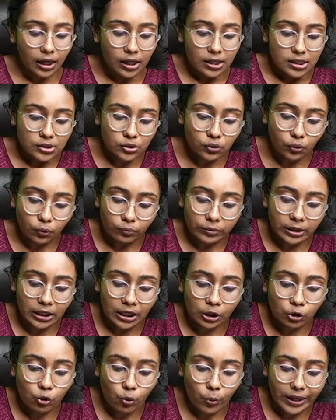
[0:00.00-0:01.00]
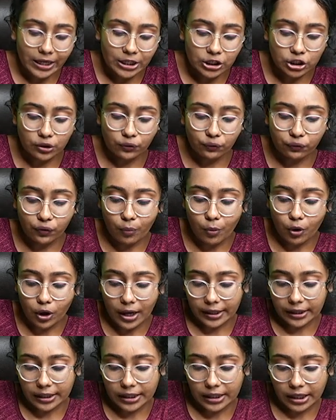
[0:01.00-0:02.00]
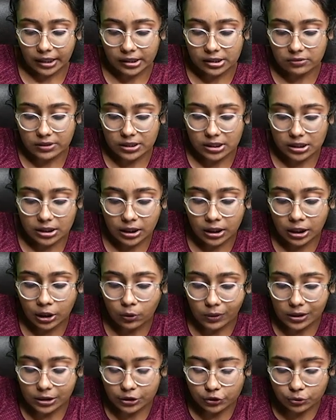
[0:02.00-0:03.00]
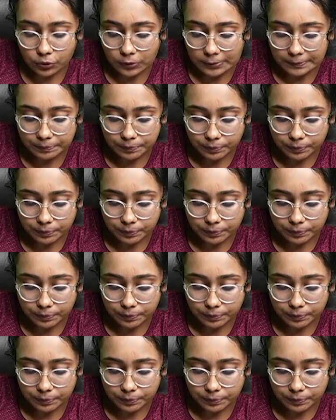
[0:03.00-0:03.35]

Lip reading: So the equation for molar conductivity equal to